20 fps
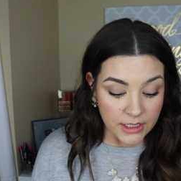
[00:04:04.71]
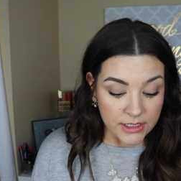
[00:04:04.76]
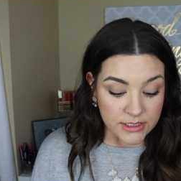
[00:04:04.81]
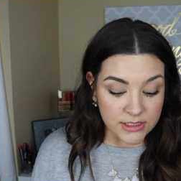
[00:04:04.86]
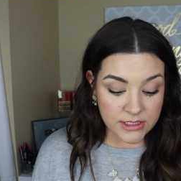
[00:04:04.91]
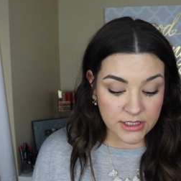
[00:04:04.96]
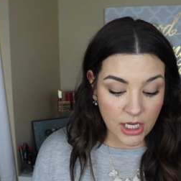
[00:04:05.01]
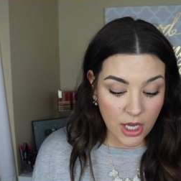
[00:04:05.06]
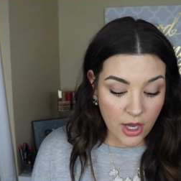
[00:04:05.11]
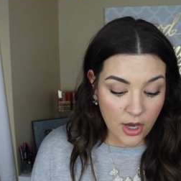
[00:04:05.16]

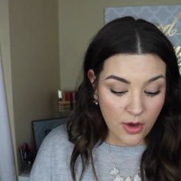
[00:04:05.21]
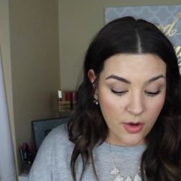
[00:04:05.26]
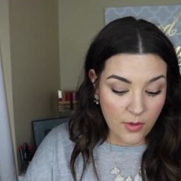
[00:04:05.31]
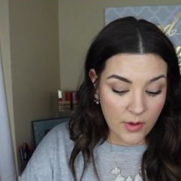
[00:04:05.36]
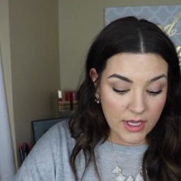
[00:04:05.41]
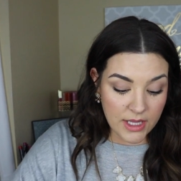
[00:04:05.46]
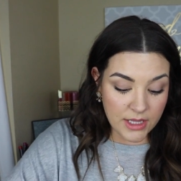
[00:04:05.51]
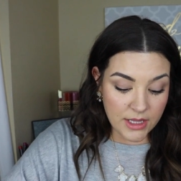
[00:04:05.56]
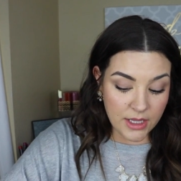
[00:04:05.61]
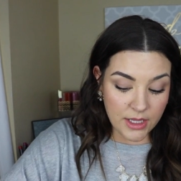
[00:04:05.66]

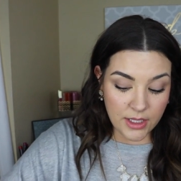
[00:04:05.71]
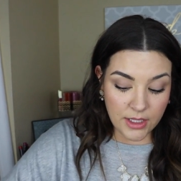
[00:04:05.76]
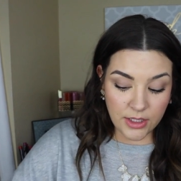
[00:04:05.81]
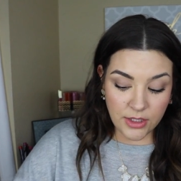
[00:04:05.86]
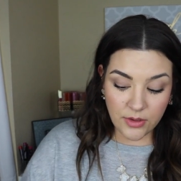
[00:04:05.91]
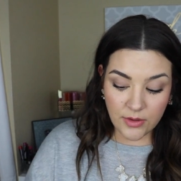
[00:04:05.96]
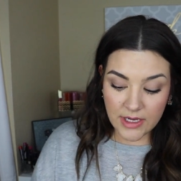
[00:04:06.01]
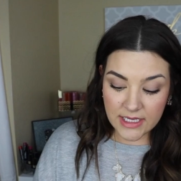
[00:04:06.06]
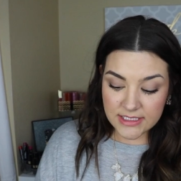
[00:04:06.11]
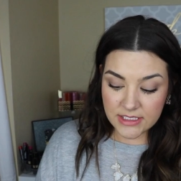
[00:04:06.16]
So
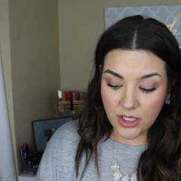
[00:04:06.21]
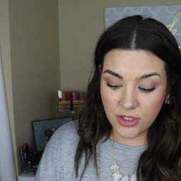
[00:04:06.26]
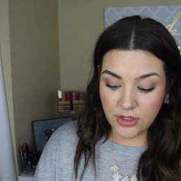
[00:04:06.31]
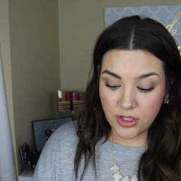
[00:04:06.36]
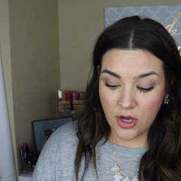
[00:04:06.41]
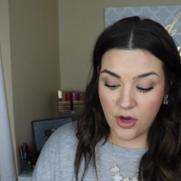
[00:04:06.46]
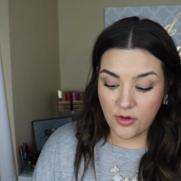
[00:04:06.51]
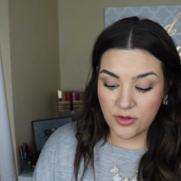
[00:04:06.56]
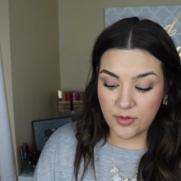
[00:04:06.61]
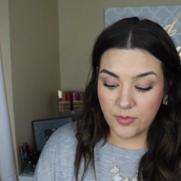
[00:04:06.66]
you guys all
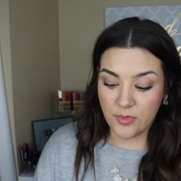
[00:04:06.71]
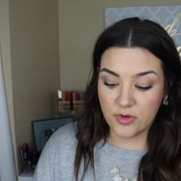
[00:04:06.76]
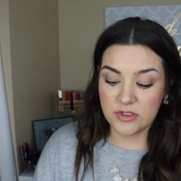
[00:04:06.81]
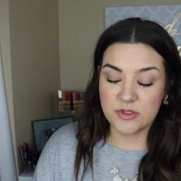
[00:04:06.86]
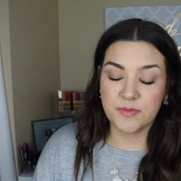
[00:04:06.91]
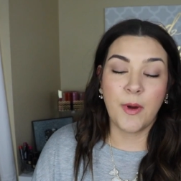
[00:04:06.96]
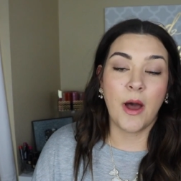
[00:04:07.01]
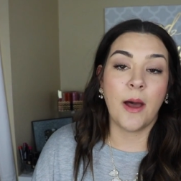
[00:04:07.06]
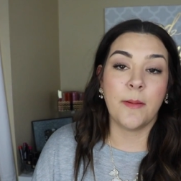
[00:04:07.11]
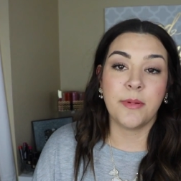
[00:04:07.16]
know the
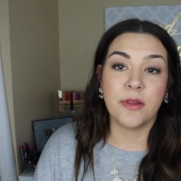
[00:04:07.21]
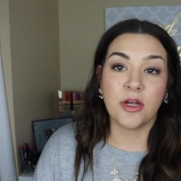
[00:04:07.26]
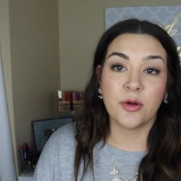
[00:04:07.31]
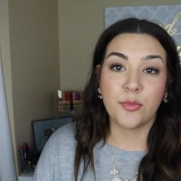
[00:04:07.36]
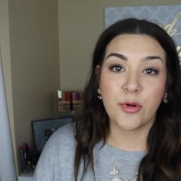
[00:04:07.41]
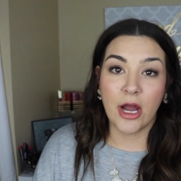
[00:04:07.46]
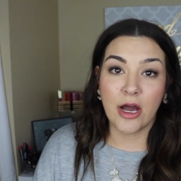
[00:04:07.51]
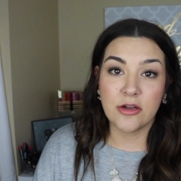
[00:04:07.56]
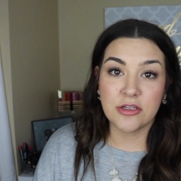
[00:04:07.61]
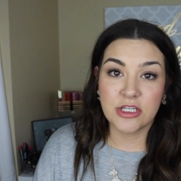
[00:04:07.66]
most popular
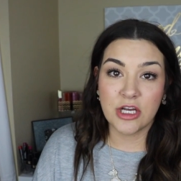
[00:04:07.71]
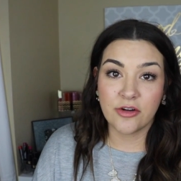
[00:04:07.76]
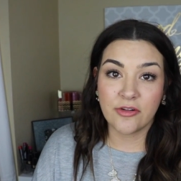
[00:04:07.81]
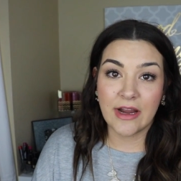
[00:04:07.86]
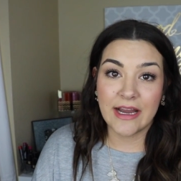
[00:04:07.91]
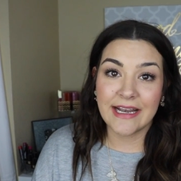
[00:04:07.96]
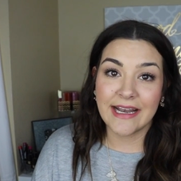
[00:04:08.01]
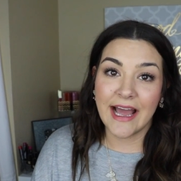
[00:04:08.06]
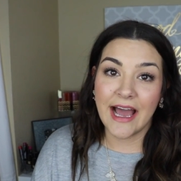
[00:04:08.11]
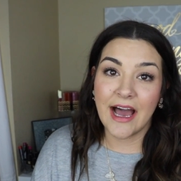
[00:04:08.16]
brow gel
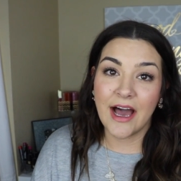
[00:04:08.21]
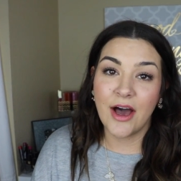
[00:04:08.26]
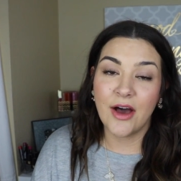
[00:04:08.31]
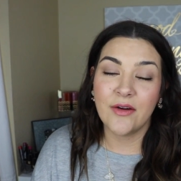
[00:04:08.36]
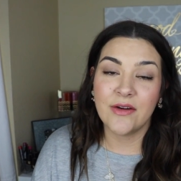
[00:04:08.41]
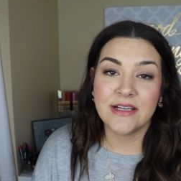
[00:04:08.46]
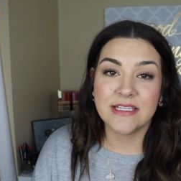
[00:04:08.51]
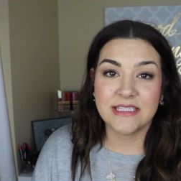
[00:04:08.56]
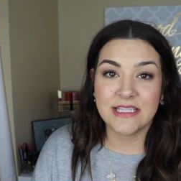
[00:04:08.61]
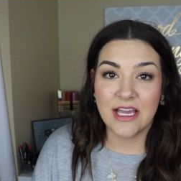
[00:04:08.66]
right
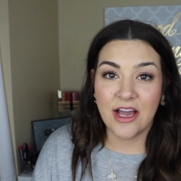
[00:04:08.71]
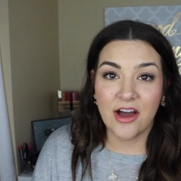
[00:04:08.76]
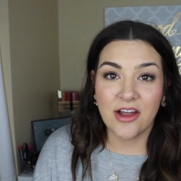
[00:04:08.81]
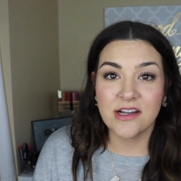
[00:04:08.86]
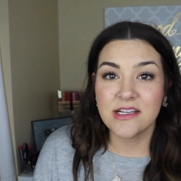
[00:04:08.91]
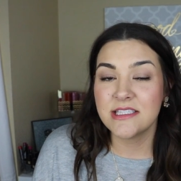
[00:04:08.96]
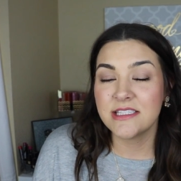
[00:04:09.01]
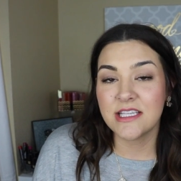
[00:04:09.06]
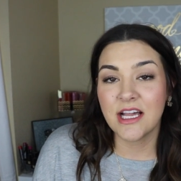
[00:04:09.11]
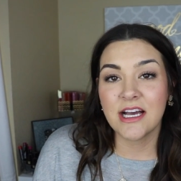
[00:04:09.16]
now is the
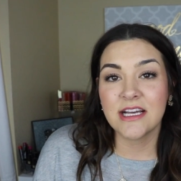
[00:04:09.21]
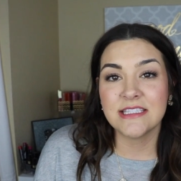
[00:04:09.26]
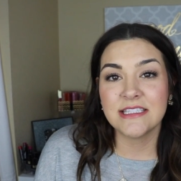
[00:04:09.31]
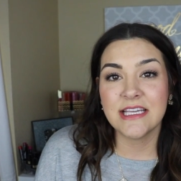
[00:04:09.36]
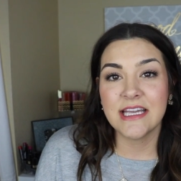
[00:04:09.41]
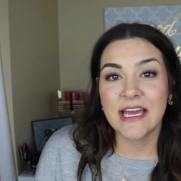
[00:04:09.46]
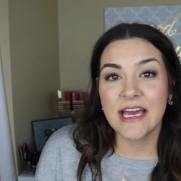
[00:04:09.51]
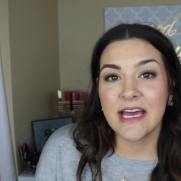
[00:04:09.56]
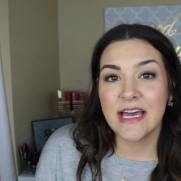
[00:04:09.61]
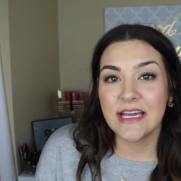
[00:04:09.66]

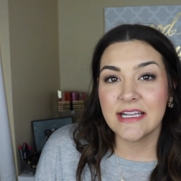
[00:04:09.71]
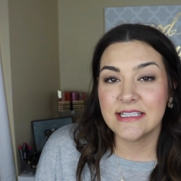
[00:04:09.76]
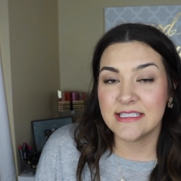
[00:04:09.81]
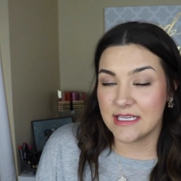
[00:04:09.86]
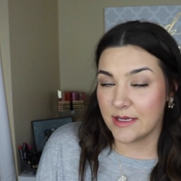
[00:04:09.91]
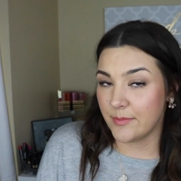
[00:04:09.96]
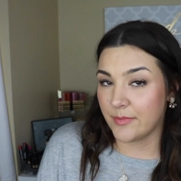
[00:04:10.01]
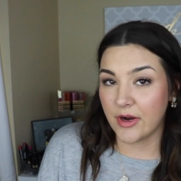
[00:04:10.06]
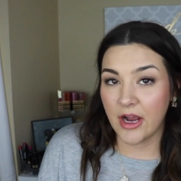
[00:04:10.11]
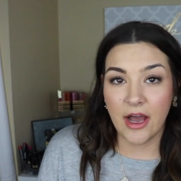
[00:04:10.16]
Anastasia
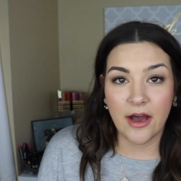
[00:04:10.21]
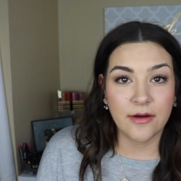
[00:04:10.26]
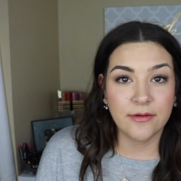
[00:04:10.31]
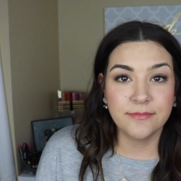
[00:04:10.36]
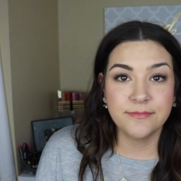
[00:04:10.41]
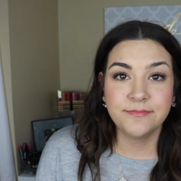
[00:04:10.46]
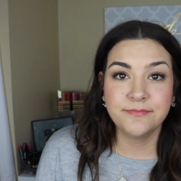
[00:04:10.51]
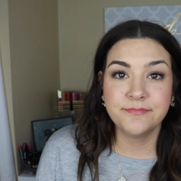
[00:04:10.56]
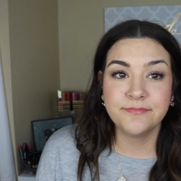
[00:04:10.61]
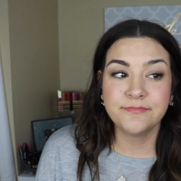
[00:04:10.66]
Dip Brow.